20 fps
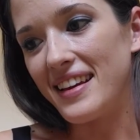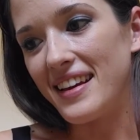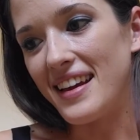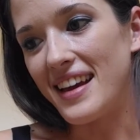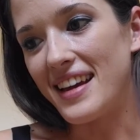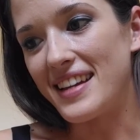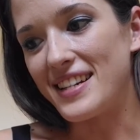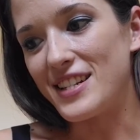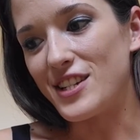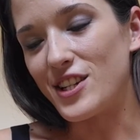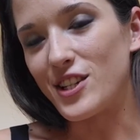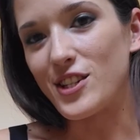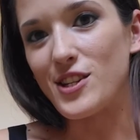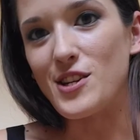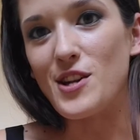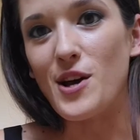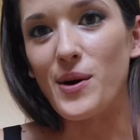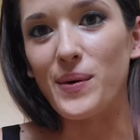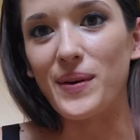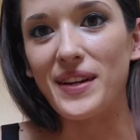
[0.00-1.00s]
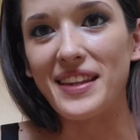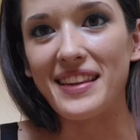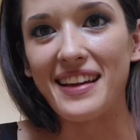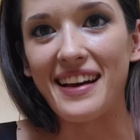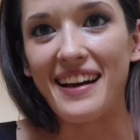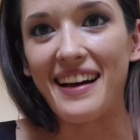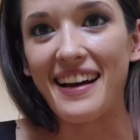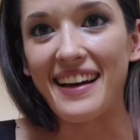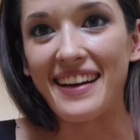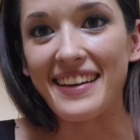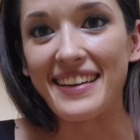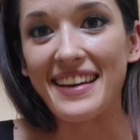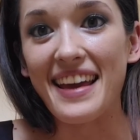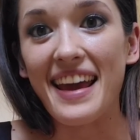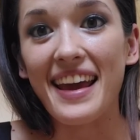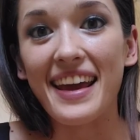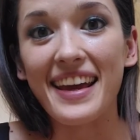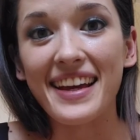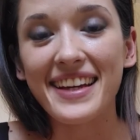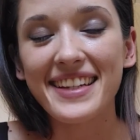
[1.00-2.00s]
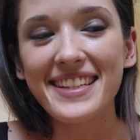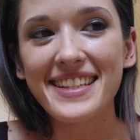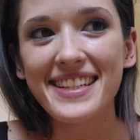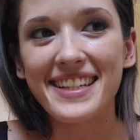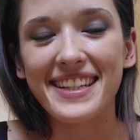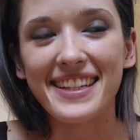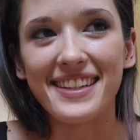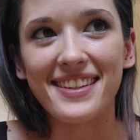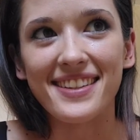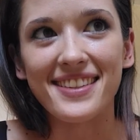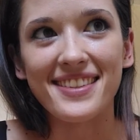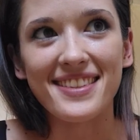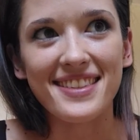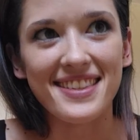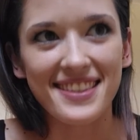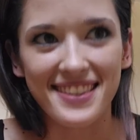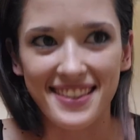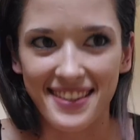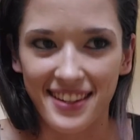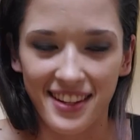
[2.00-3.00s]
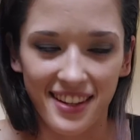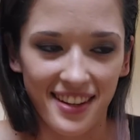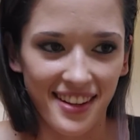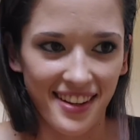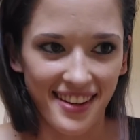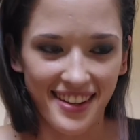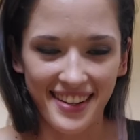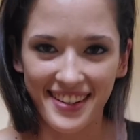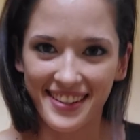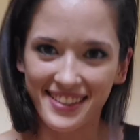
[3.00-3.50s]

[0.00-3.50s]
And just knowing that I can't is like